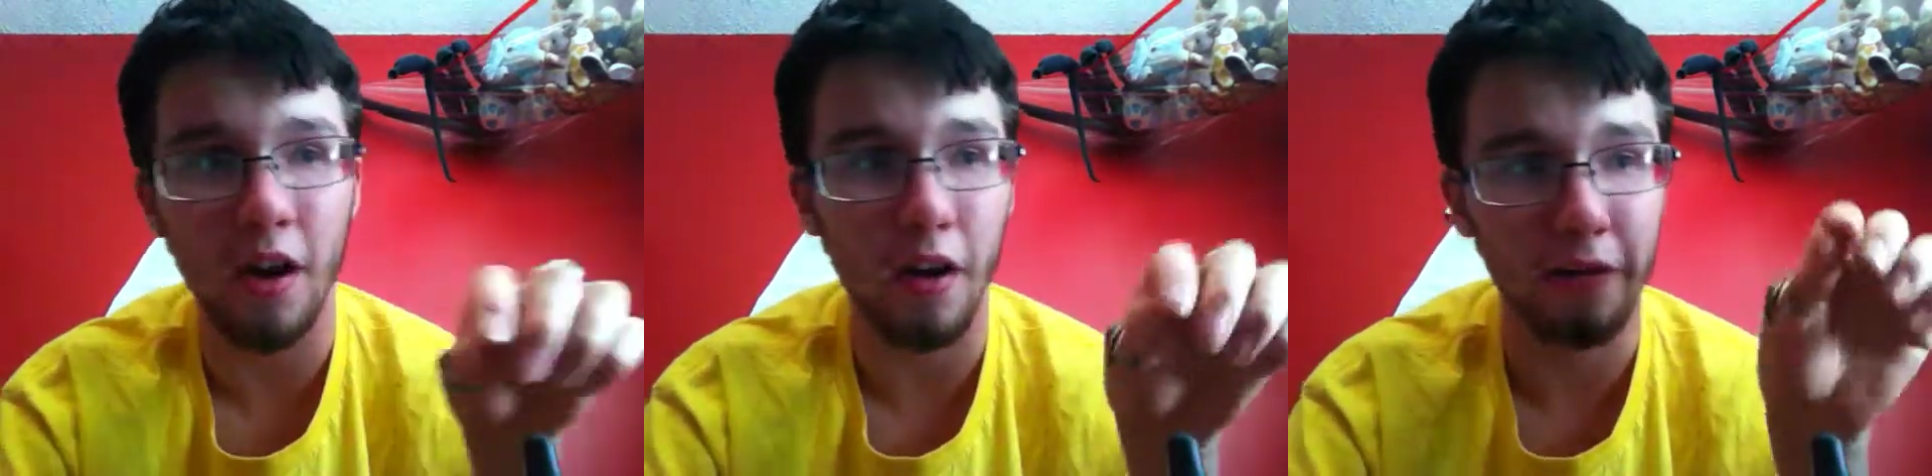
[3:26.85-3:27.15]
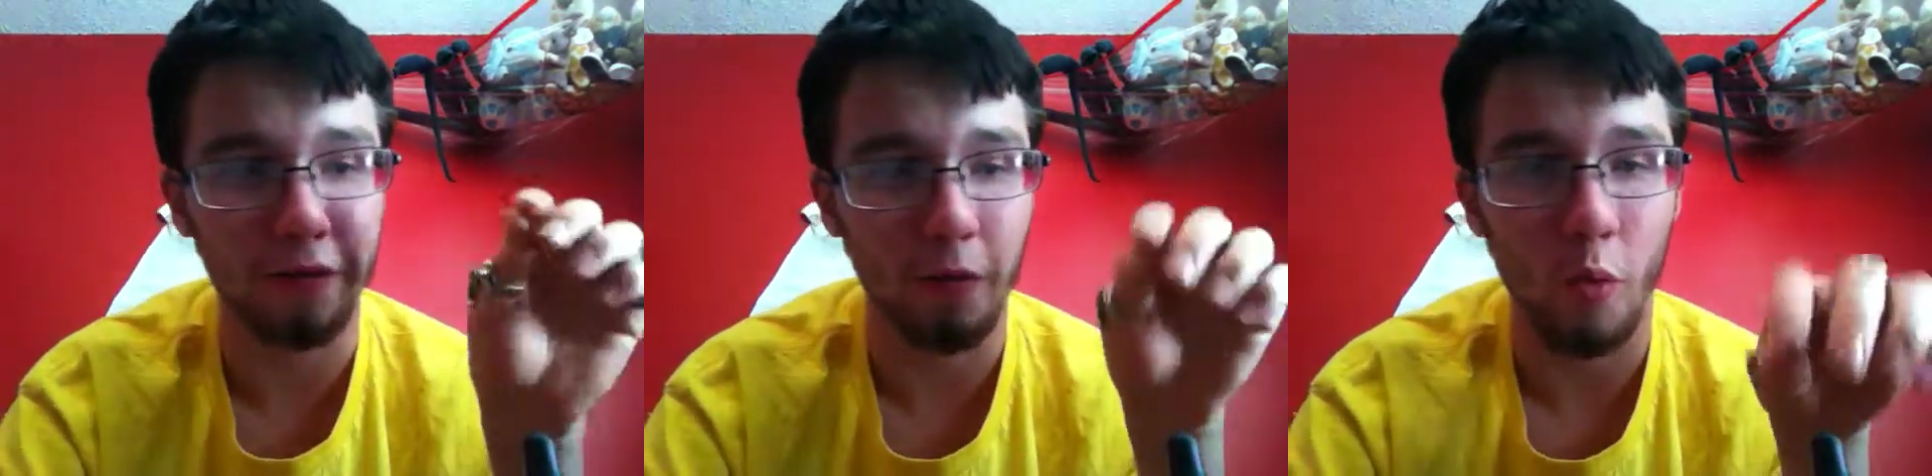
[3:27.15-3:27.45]

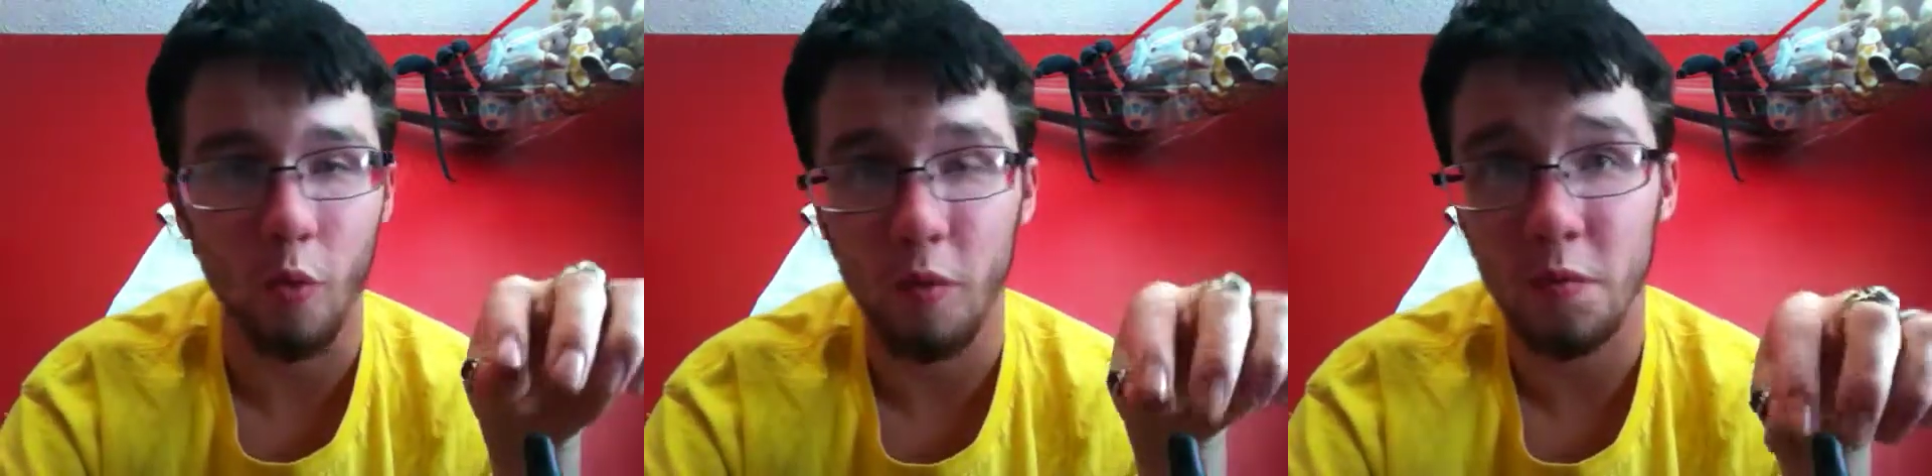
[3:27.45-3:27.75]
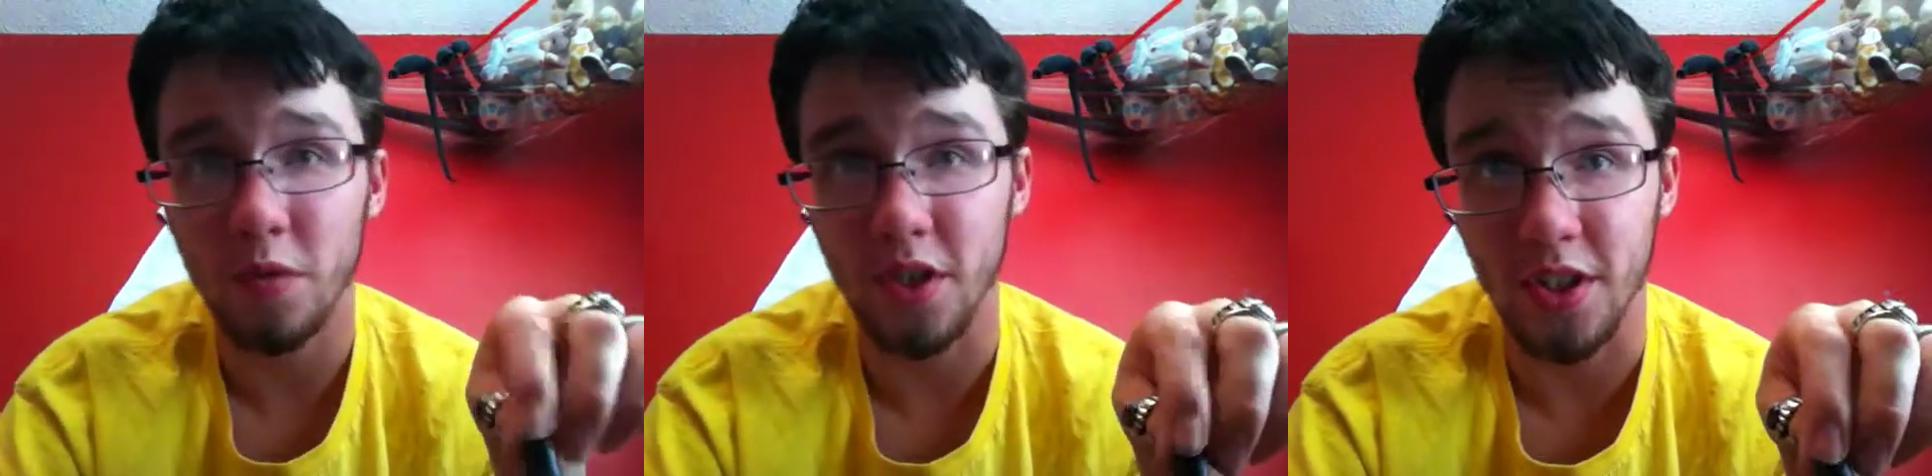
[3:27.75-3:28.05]
of
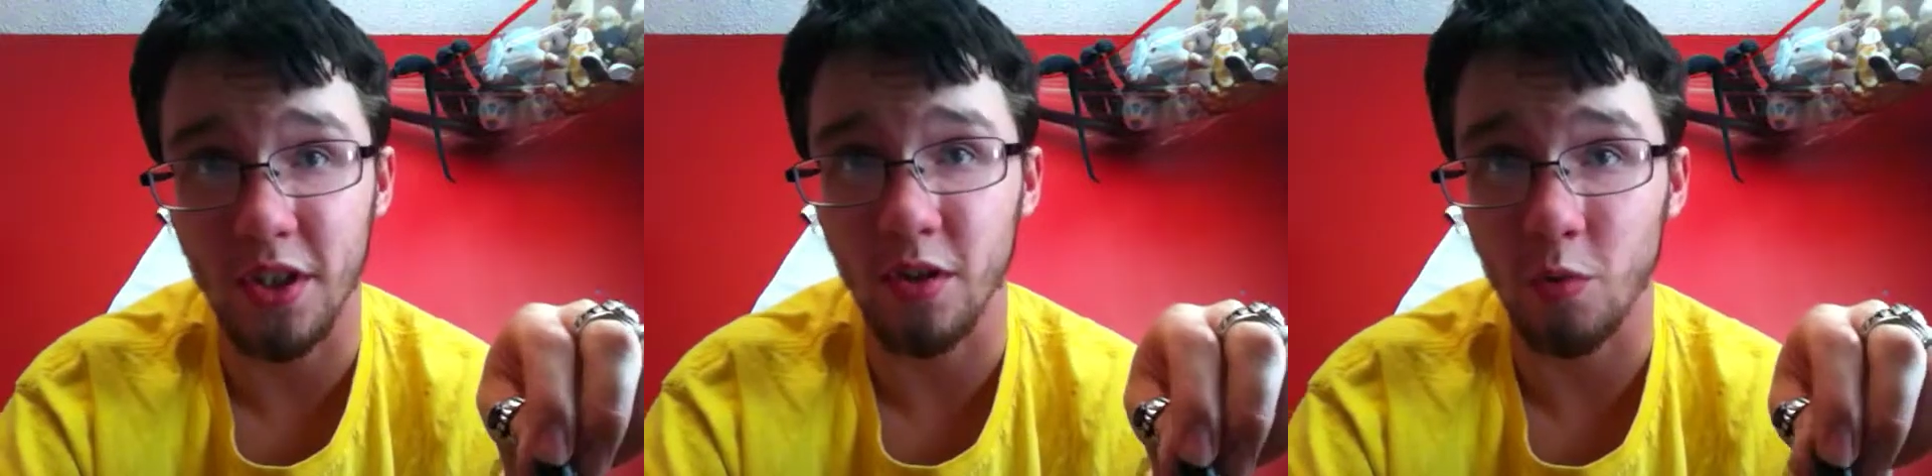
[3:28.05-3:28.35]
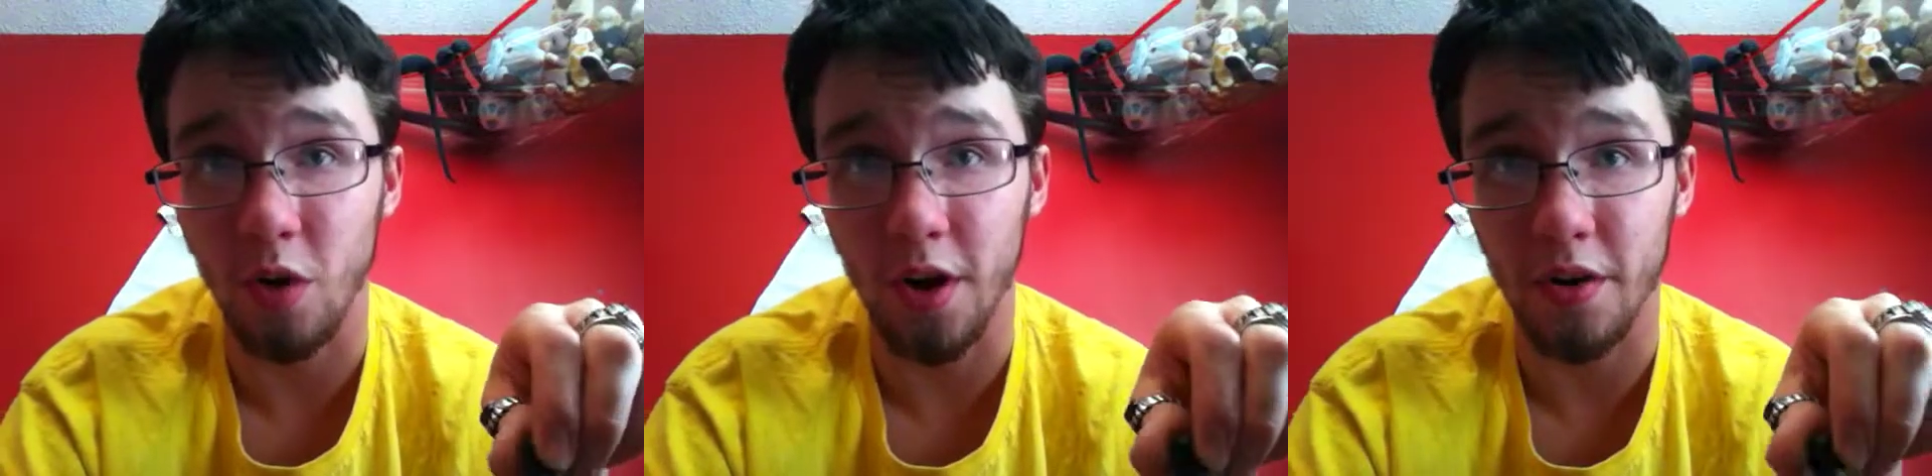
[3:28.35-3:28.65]
distilled
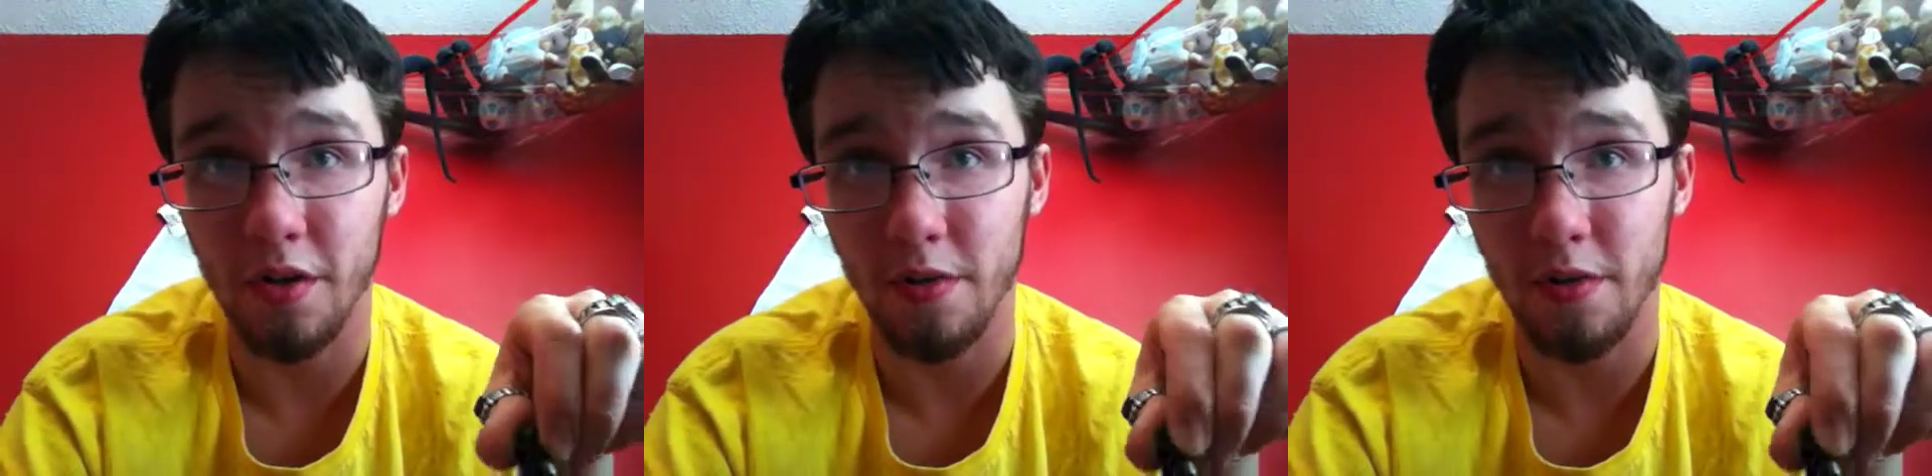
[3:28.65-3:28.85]
water.